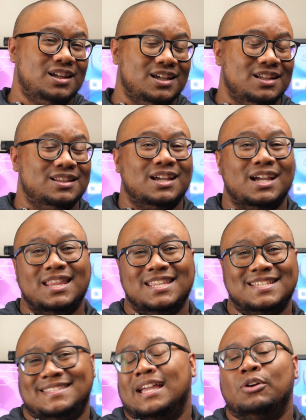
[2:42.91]
in the
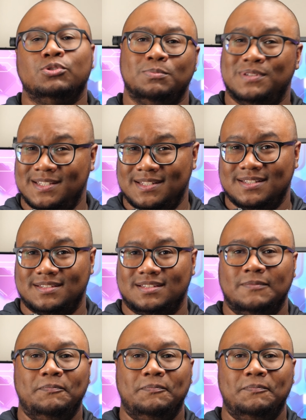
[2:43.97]
sound business.